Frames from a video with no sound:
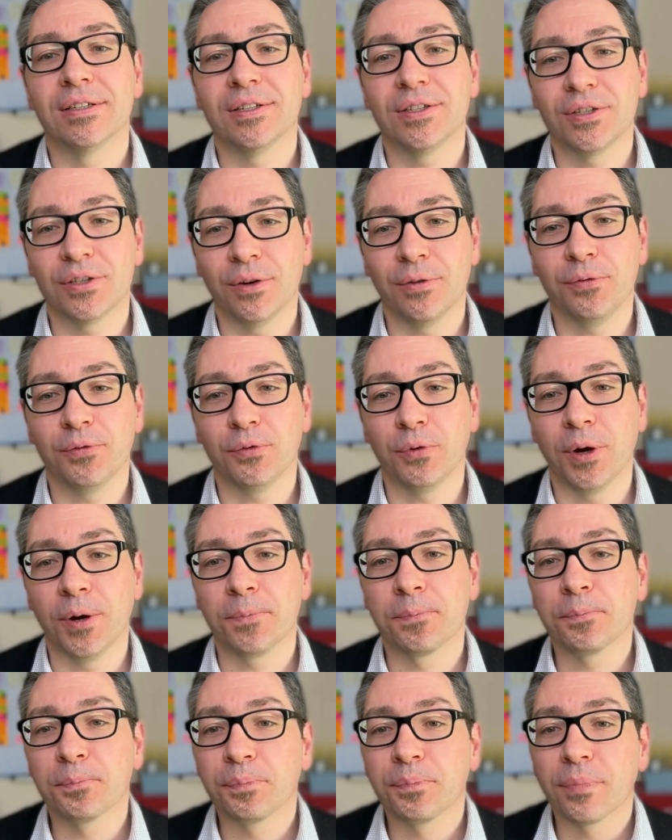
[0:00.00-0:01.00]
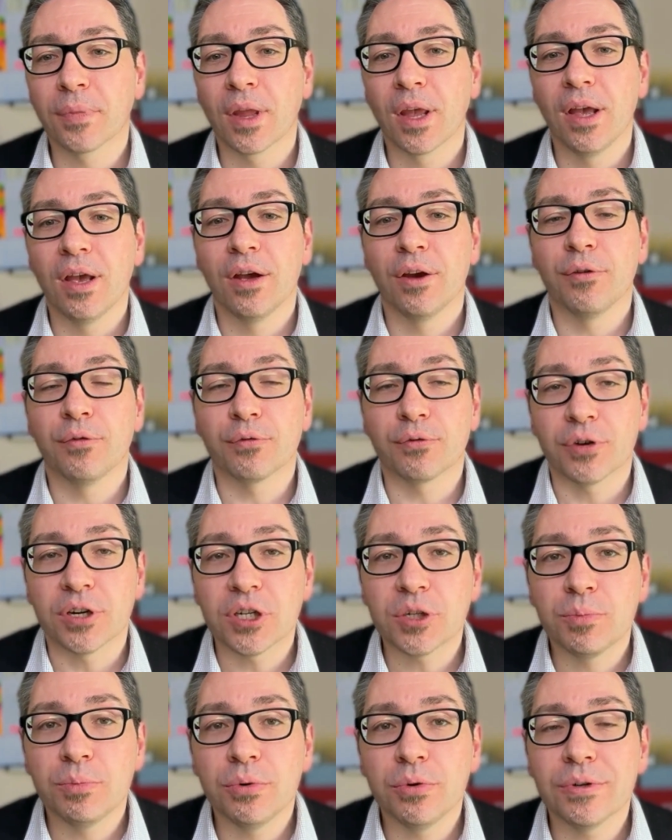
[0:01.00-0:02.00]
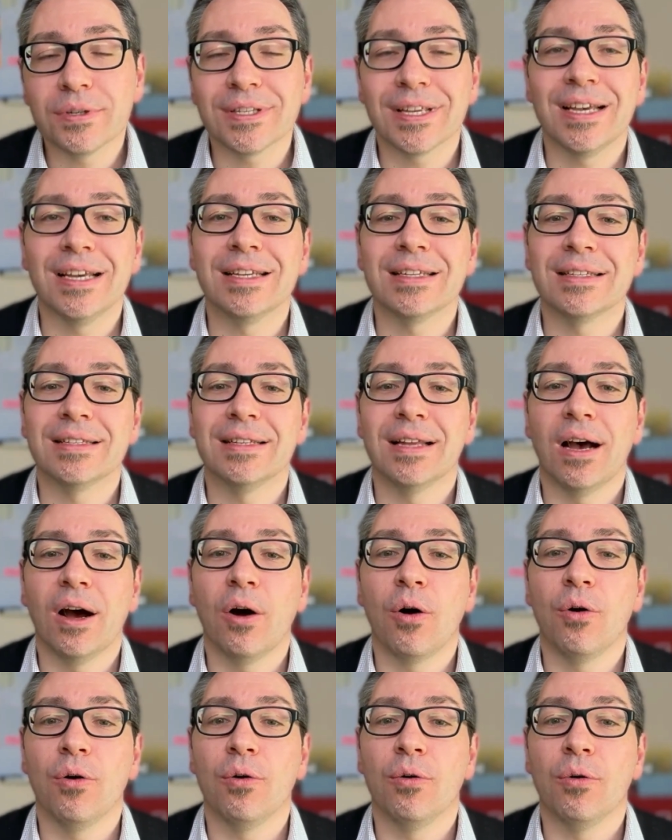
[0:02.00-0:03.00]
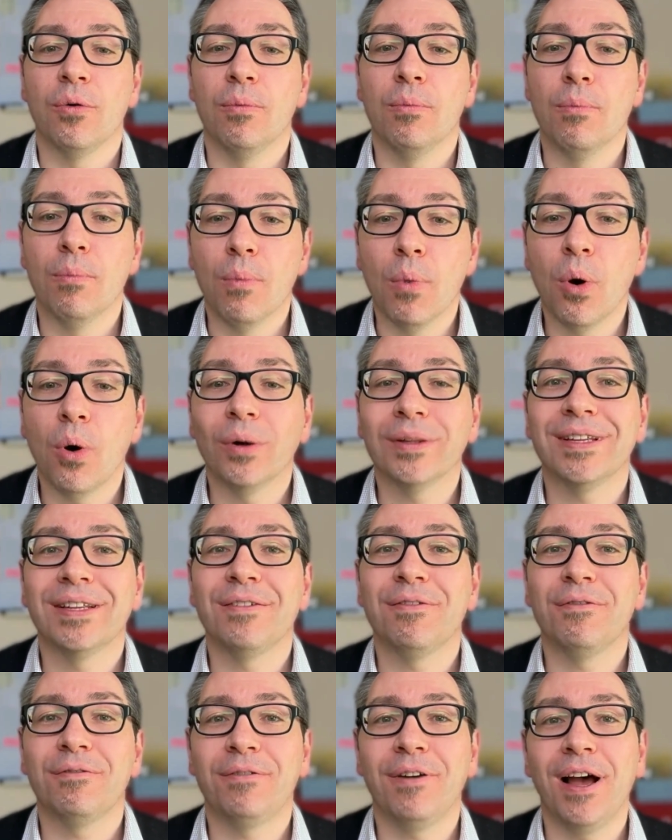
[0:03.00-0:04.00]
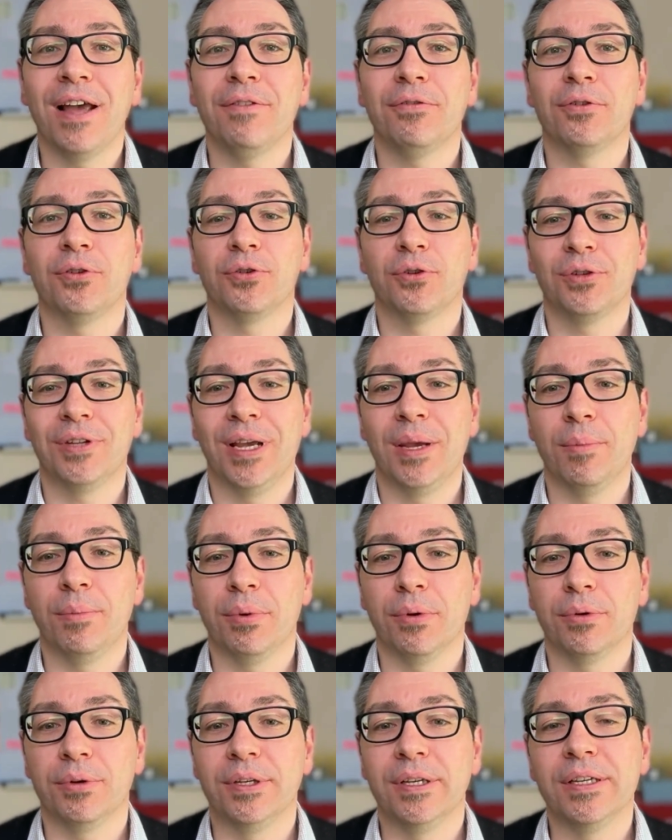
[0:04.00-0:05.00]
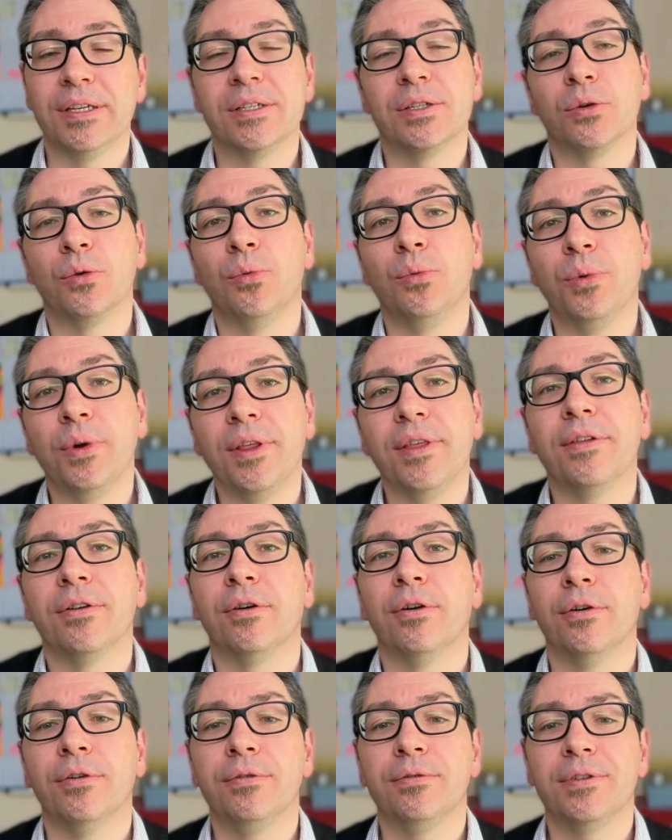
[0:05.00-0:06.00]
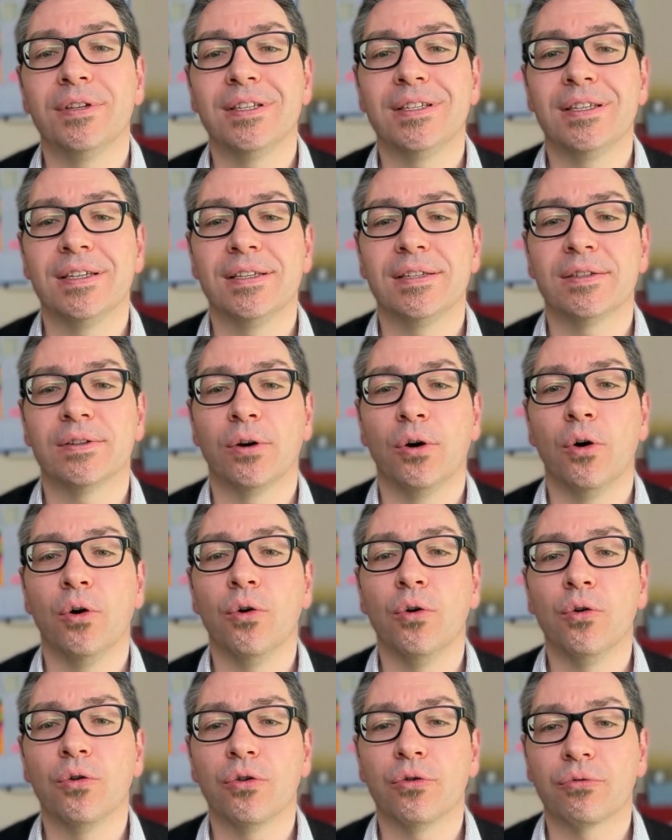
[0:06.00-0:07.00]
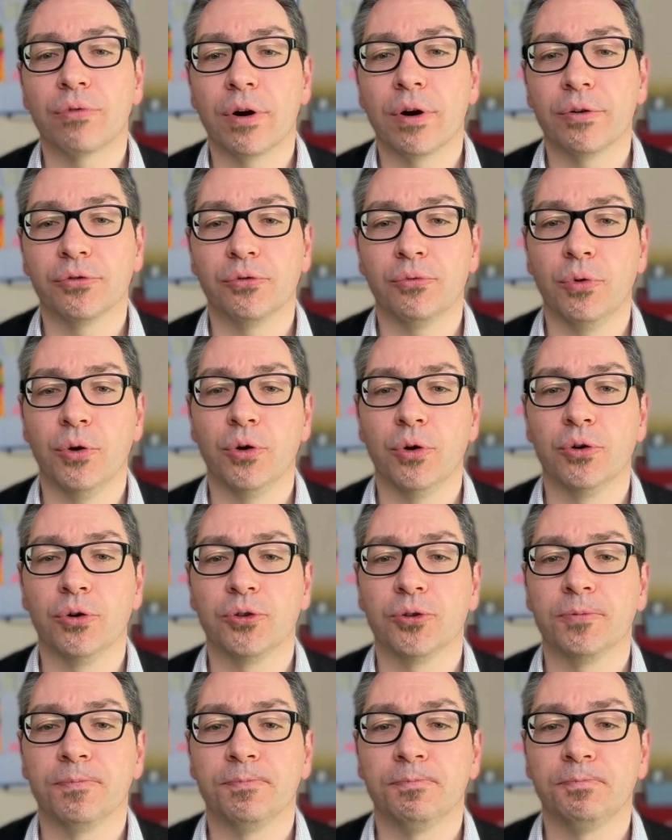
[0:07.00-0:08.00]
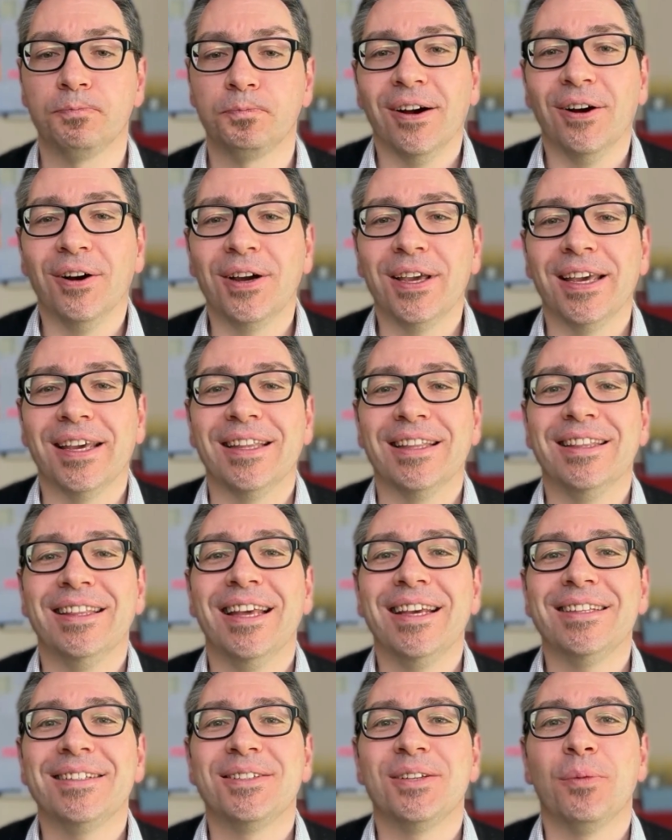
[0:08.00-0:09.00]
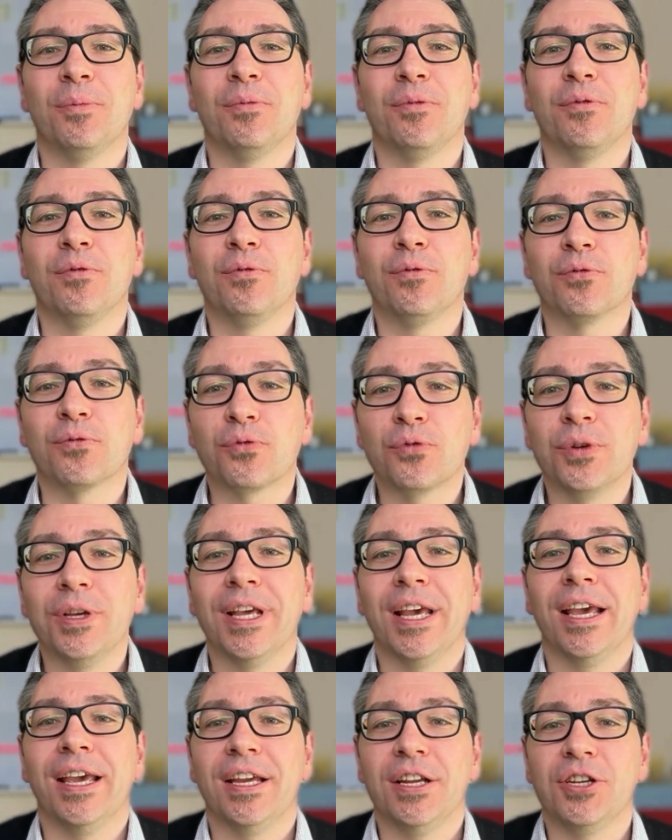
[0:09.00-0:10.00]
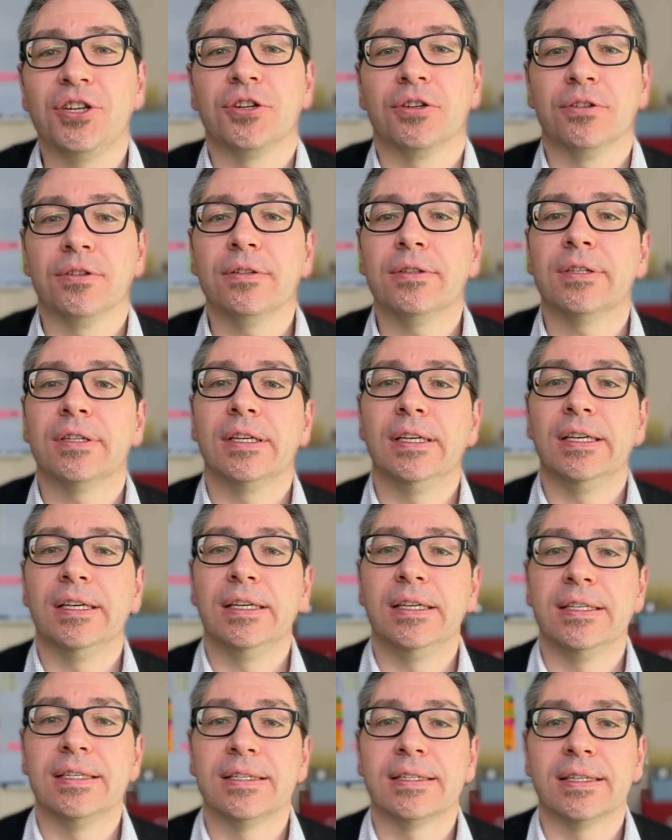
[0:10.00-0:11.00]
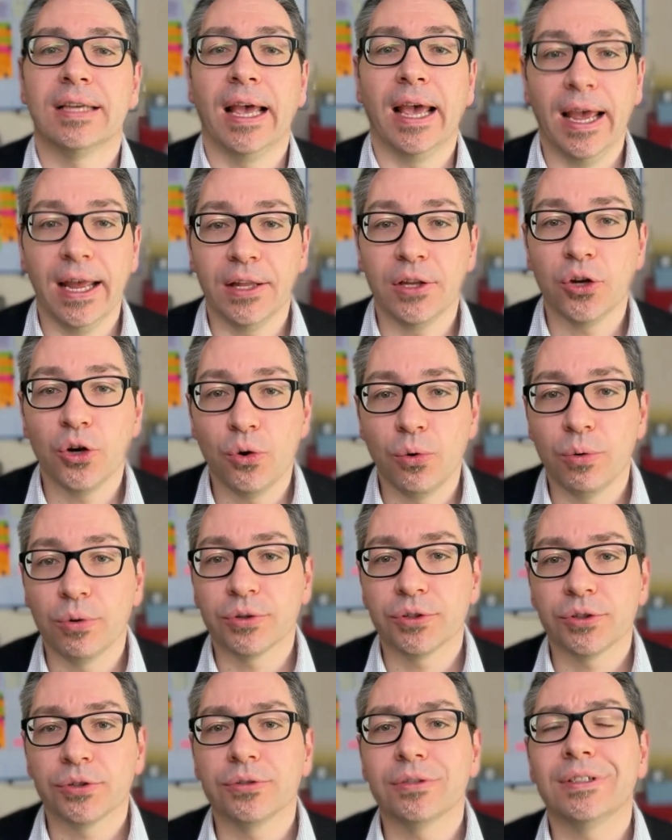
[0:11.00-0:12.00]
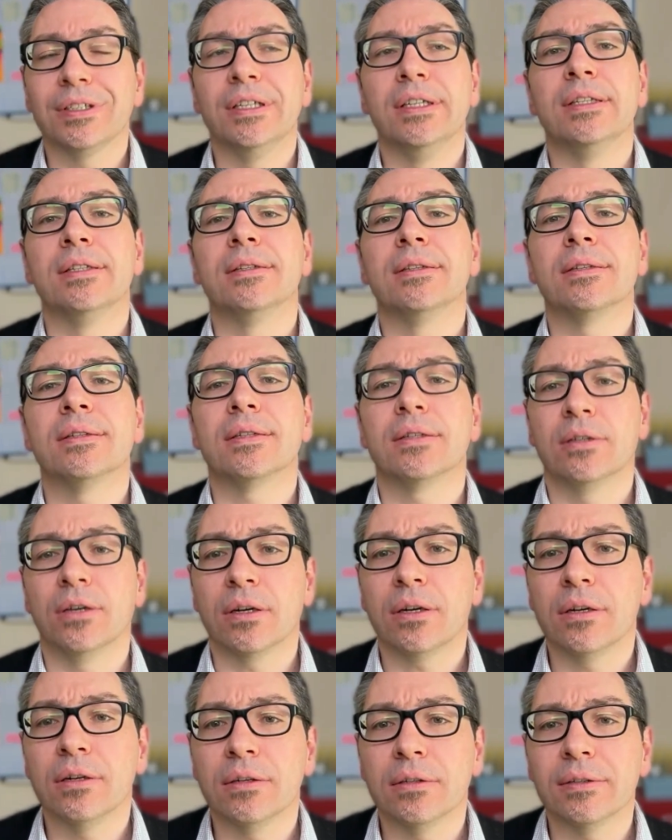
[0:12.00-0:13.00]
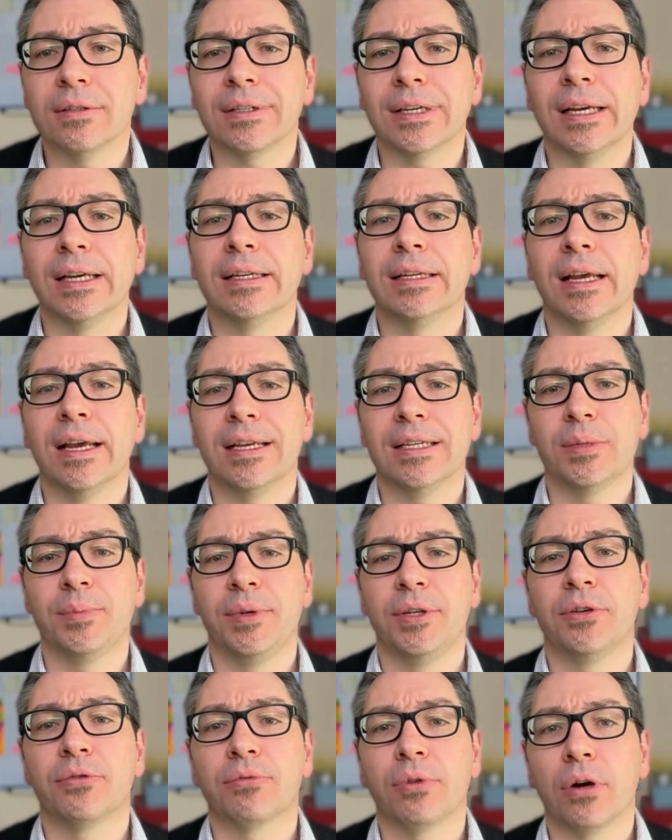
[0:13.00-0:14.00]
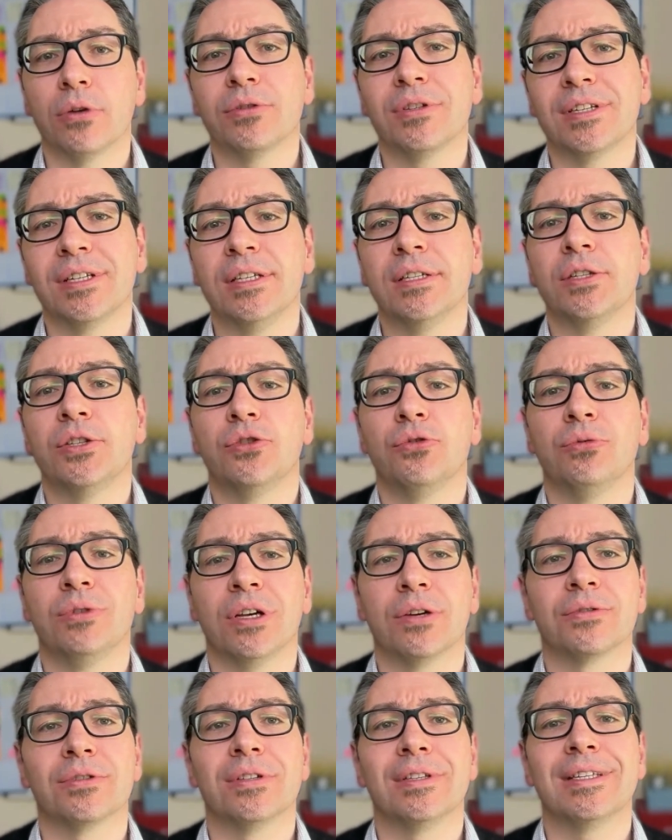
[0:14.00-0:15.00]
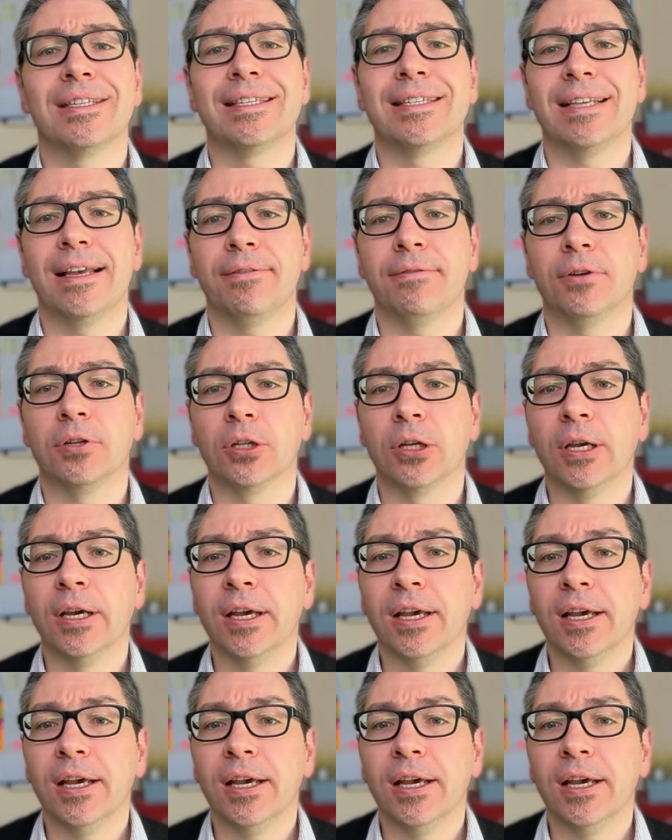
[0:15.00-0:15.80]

software. FreshBooks has now more than 500 employees with offices all around the world. Okay, next up, FreeAgent is headquartered in Scotland and has been around since 2007.